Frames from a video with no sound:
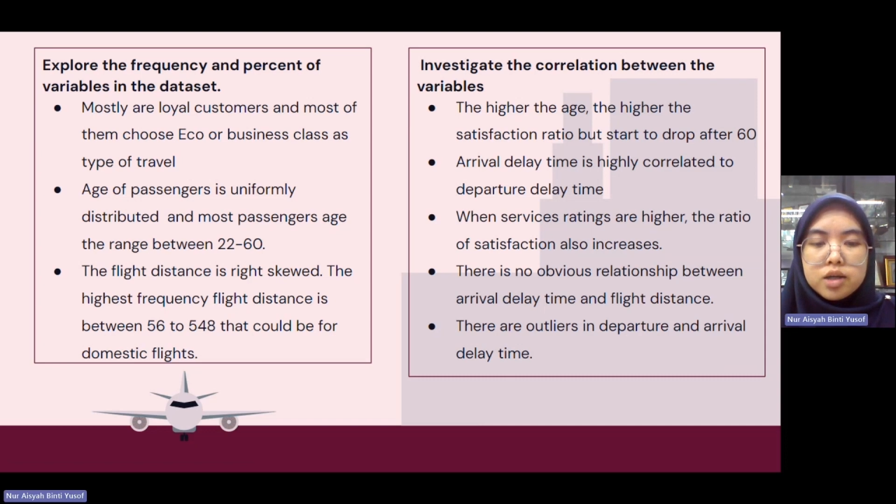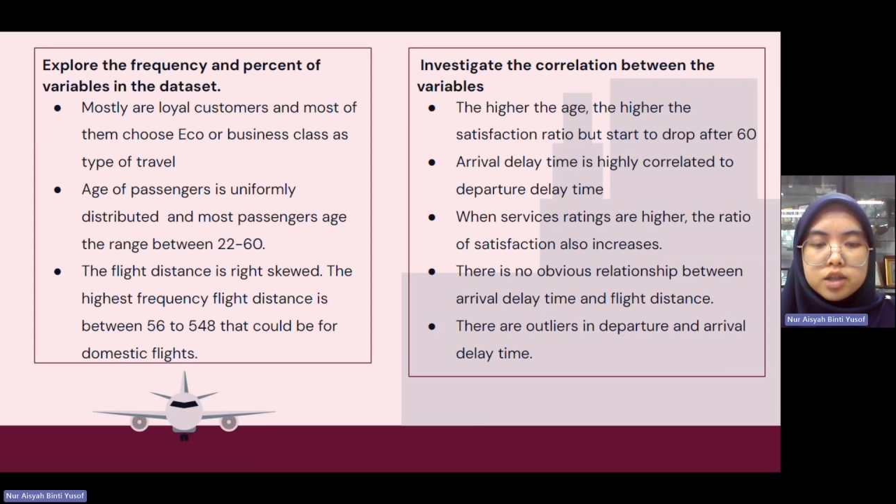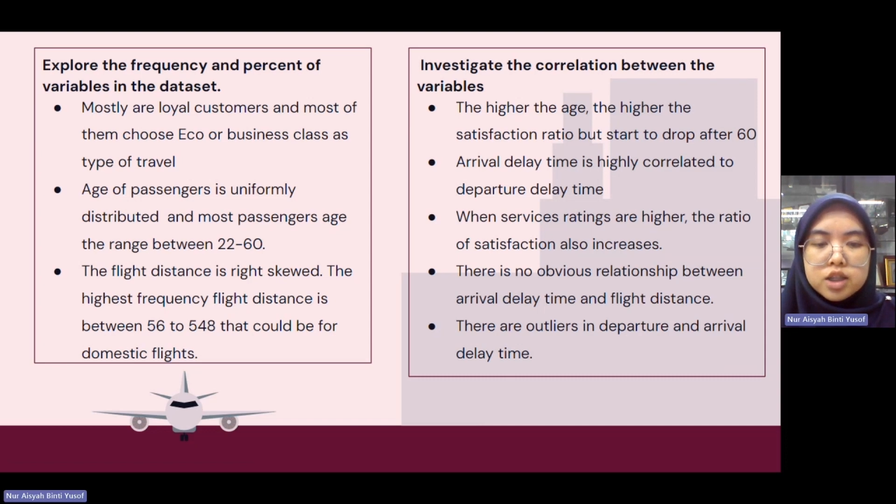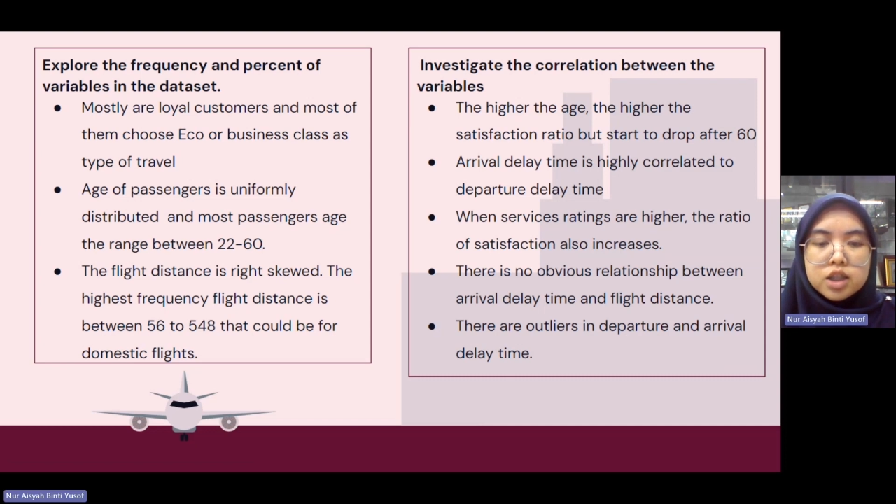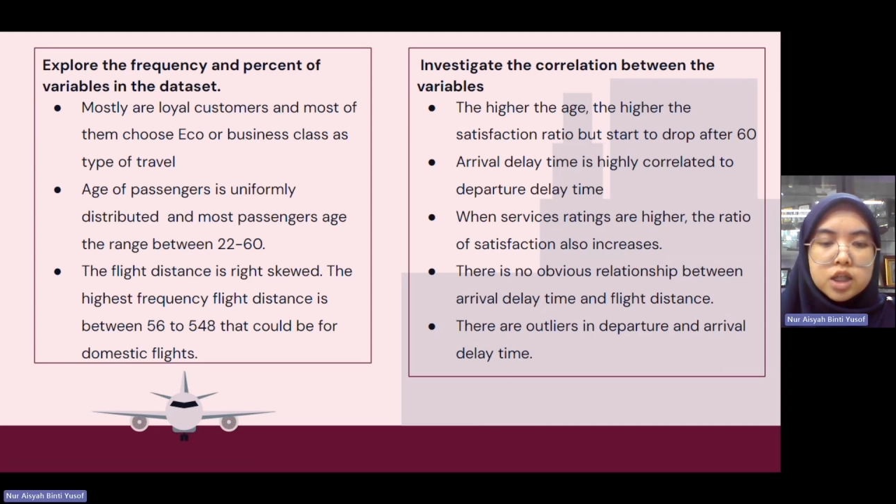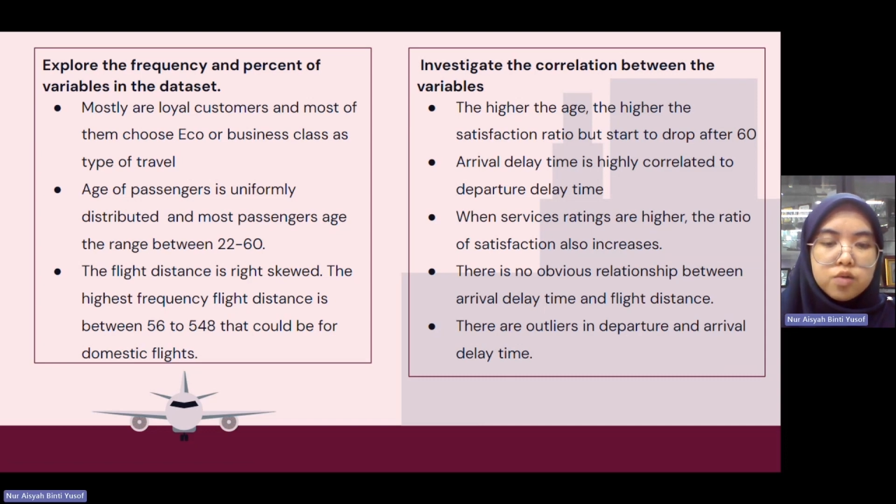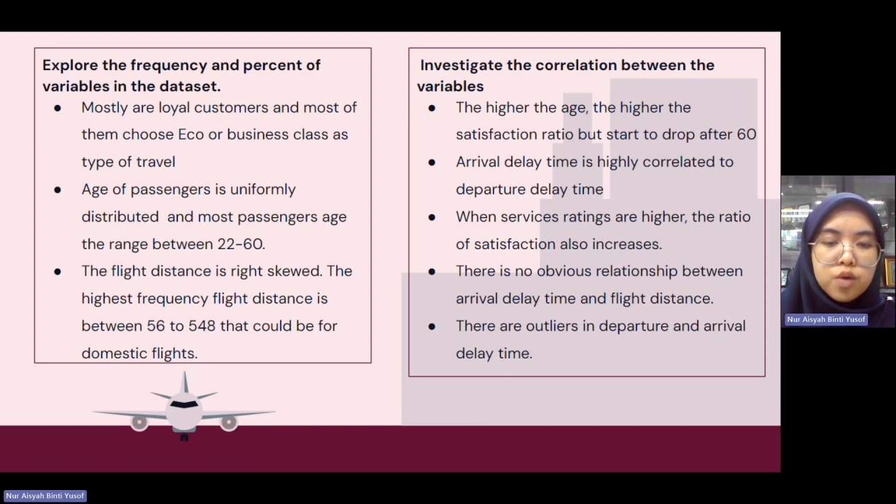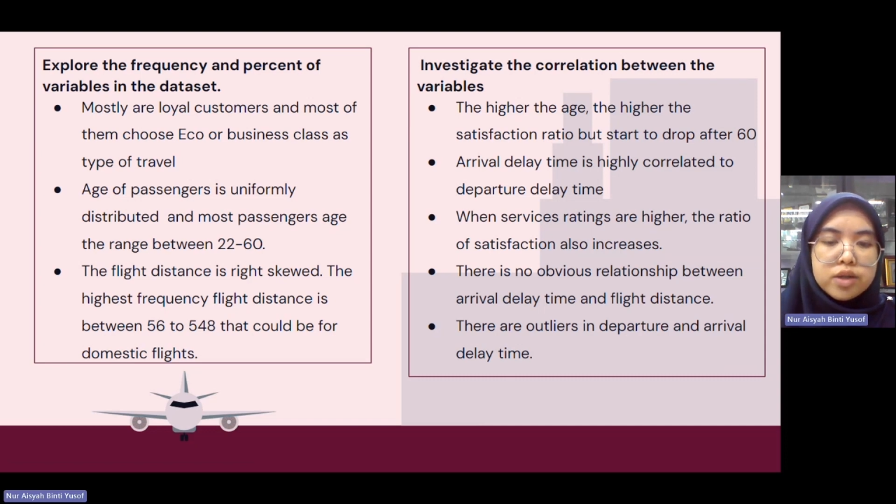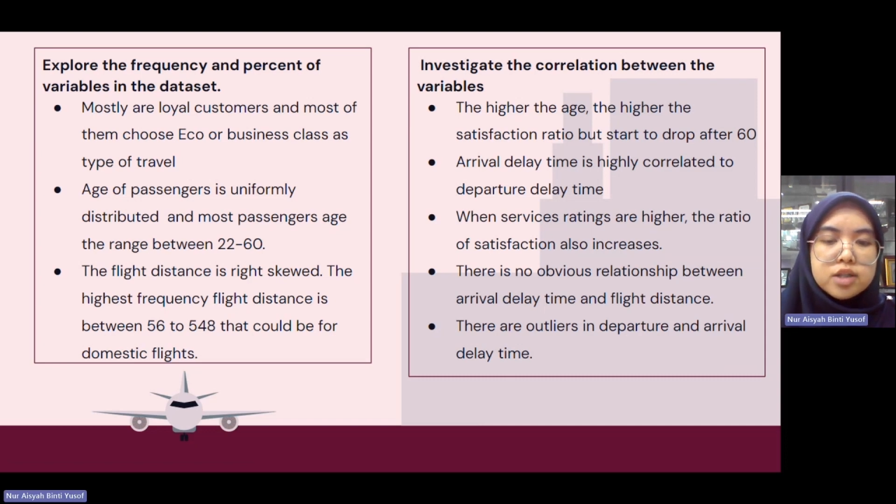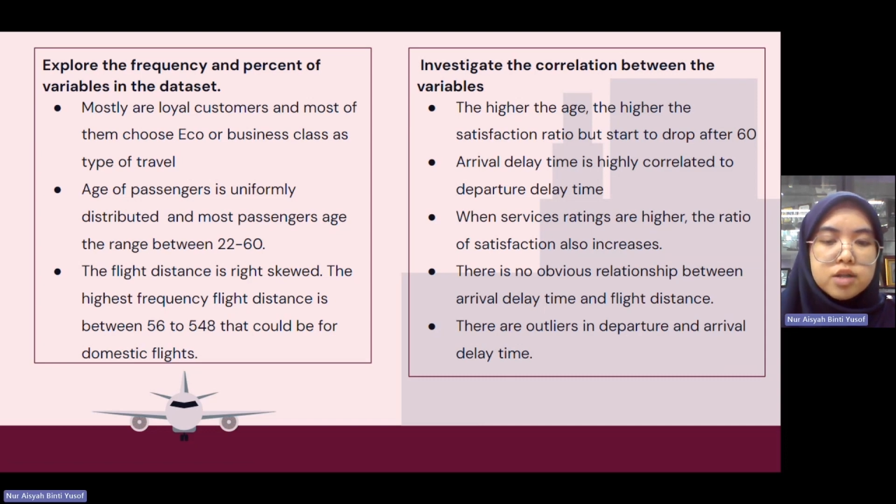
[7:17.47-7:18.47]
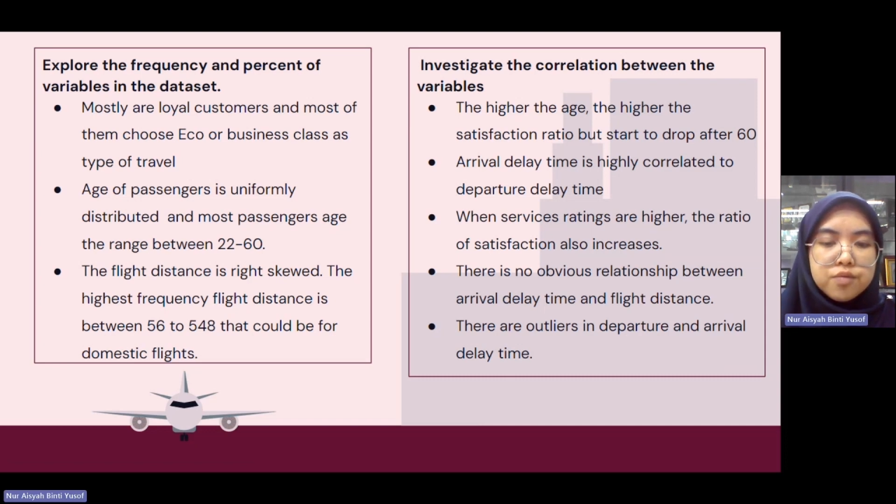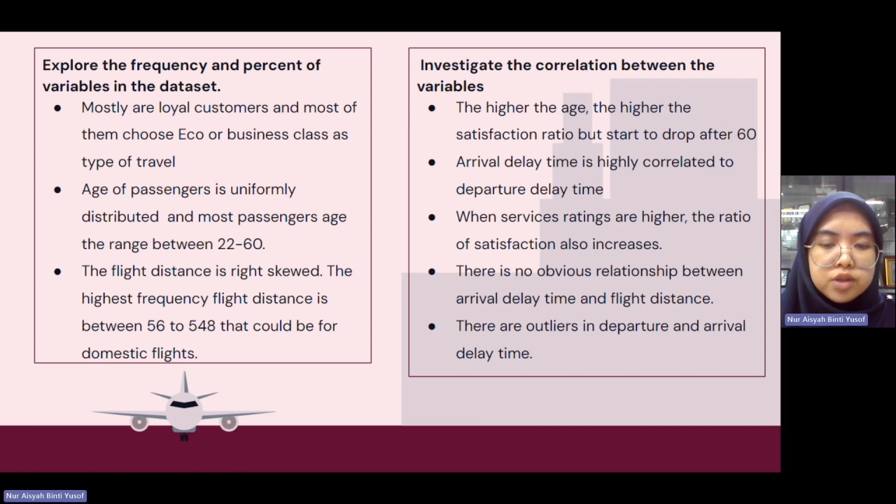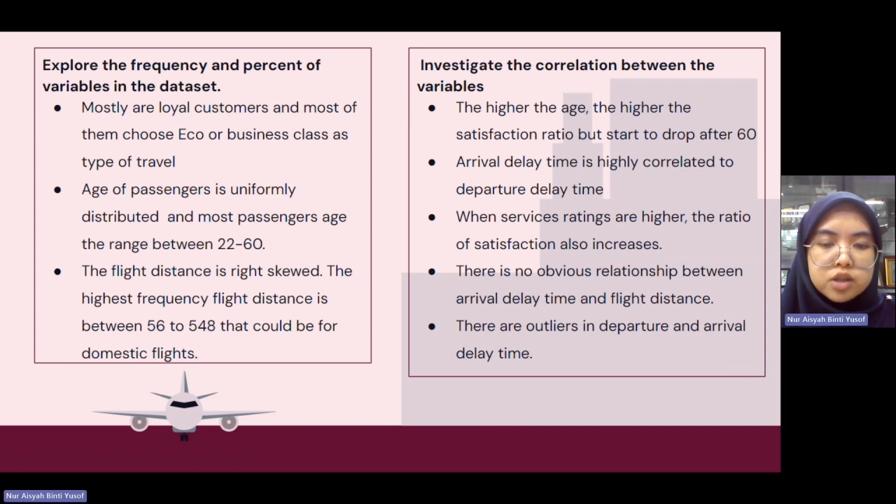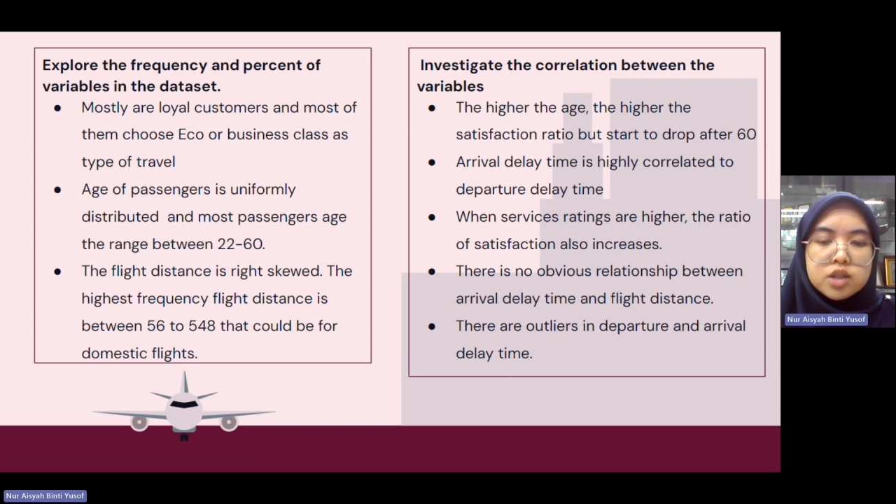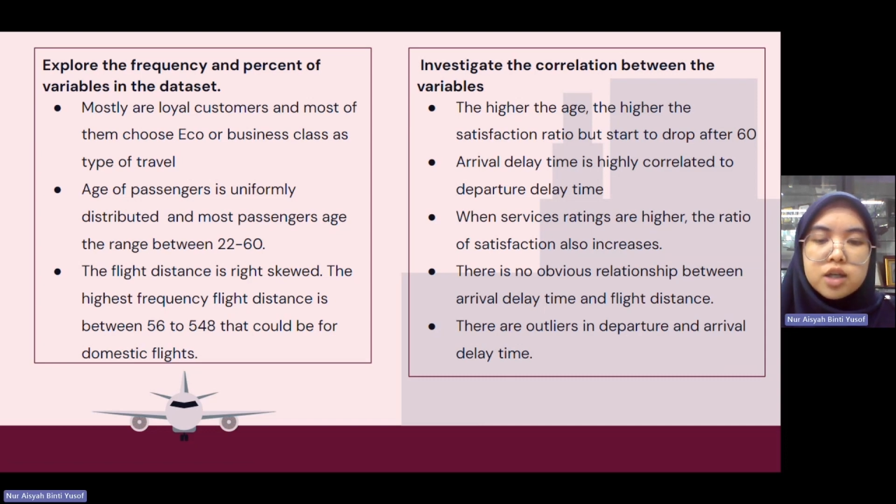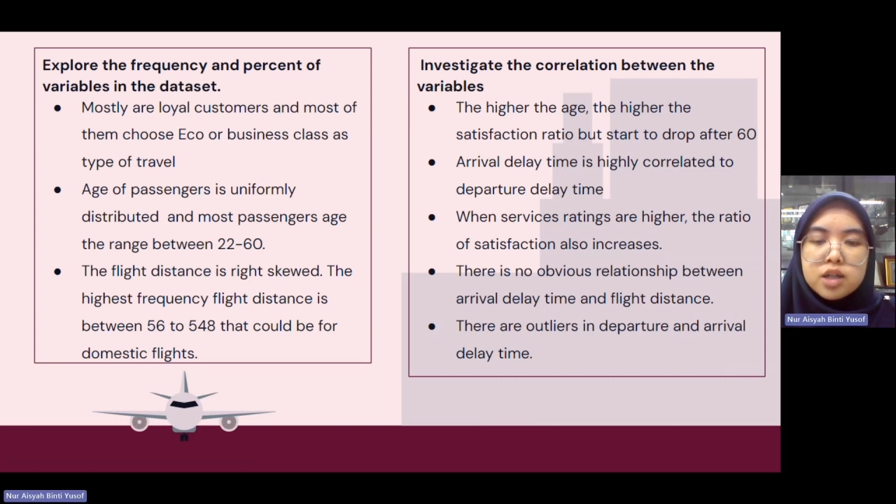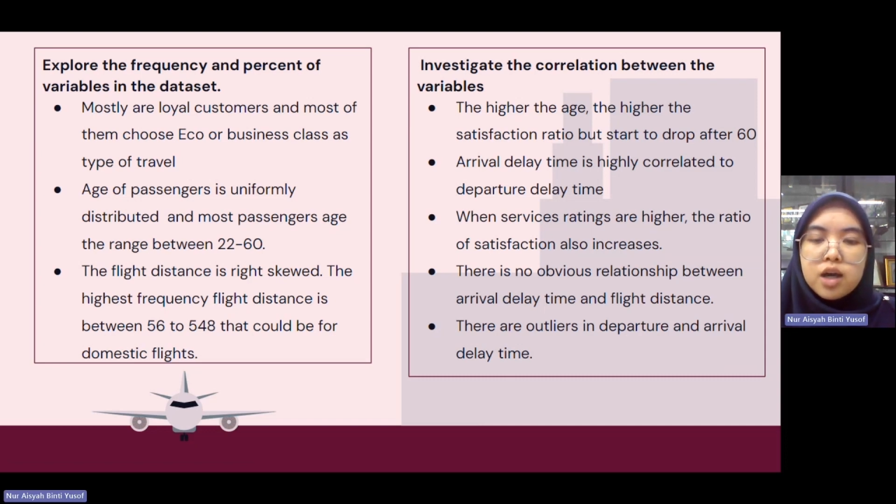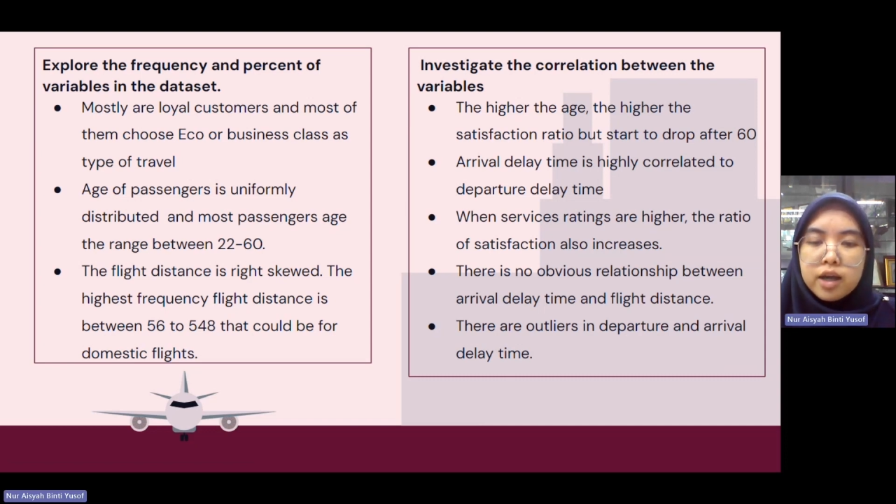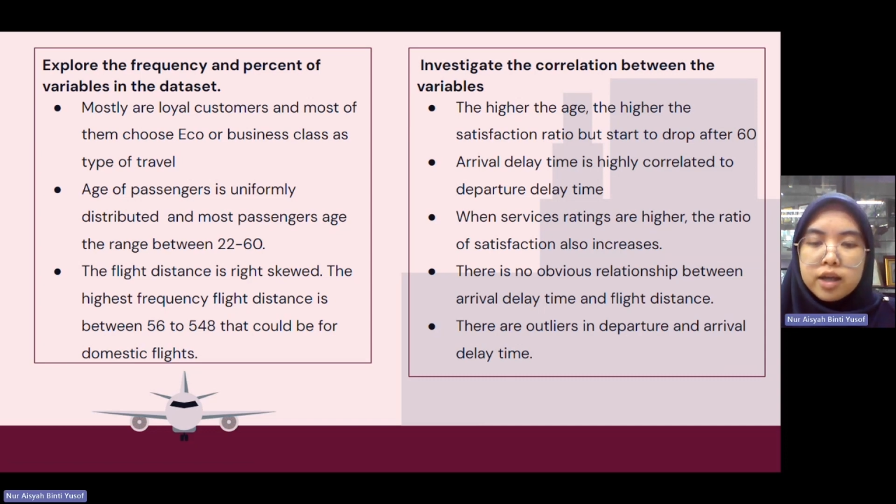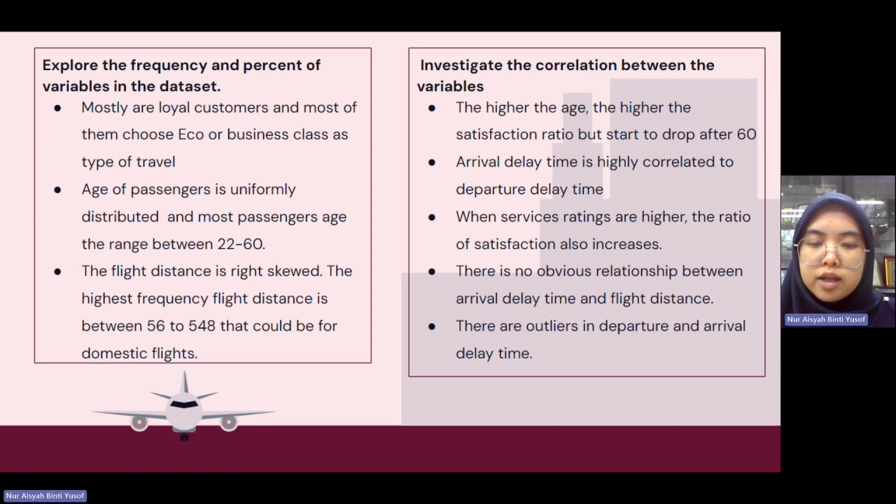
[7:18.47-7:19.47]
Third, when services rating
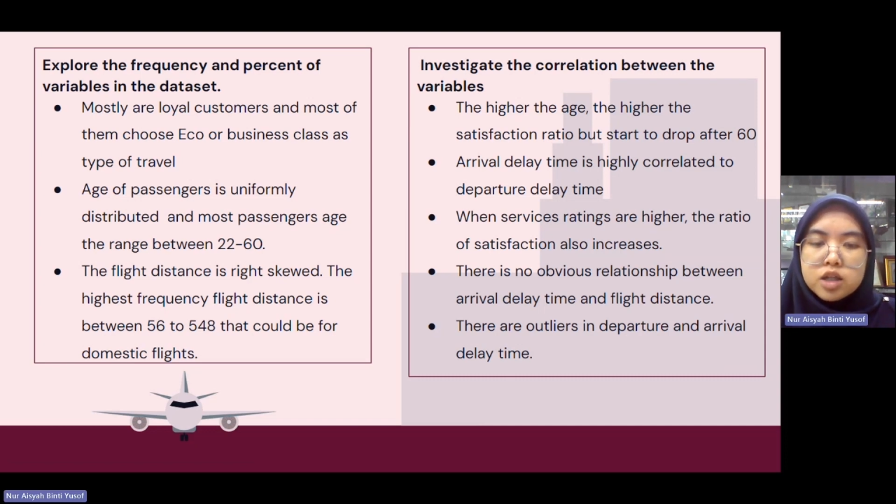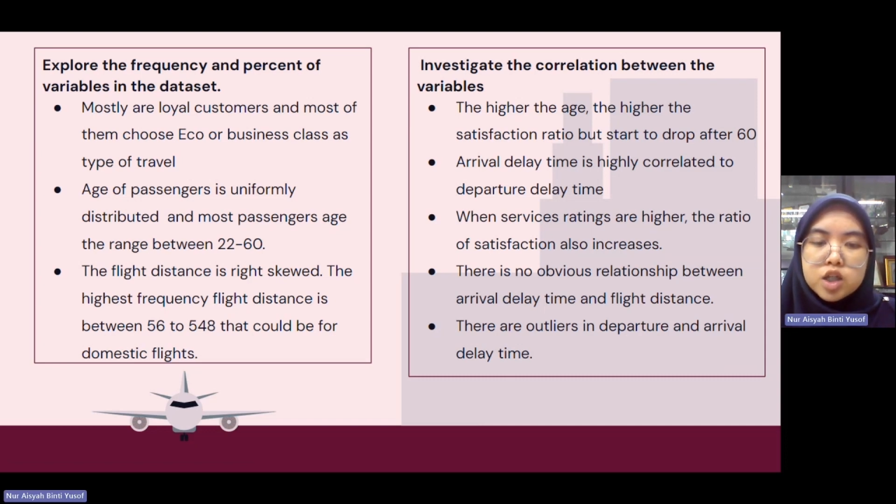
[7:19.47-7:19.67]
are higher,